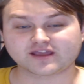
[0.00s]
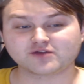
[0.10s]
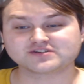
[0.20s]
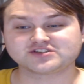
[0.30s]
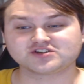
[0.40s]
He
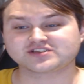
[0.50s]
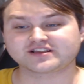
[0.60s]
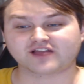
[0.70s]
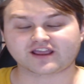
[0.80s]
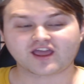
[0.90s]
was
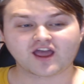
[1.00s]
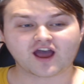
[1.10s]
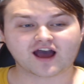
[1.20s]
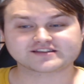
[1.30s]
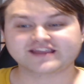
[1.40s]
using like
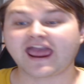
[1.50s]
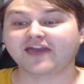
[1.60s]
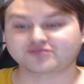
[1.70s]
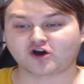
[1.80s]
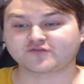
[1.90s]
a
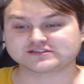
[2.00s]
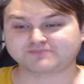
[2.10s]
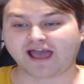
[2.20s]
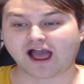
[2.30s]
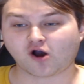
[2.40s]
tenth of his
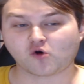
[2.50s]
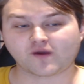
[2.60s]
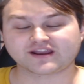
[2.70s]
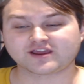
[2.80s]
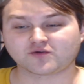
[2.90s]
power
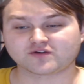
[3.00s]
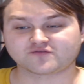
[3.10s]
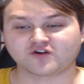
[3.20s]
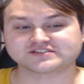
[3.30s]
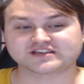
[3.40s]
when he was
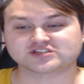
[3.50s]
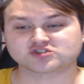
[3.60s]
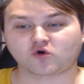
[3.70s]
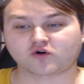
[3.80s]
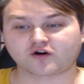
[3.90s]
versing
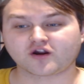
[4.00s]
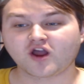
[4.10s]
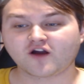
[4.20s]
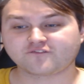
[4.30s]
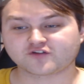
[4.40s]
Zoro
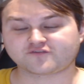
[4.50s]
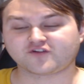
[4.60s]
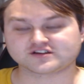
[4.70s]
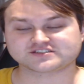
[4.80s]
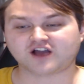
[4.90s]
for the
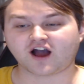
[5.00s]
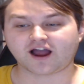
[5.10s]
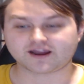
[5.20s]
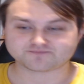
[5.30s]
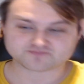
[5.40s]
first
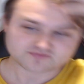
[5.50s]
time